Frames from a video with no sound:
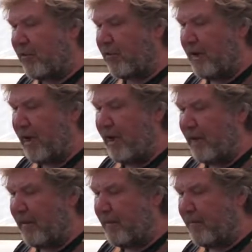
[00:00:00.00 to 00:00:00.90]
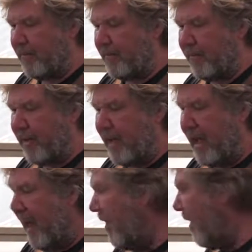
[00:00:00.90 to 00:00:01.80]
tray.
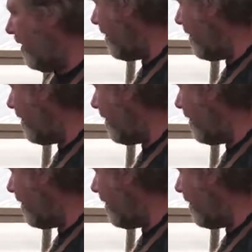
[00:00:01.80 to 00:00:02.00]
And then there's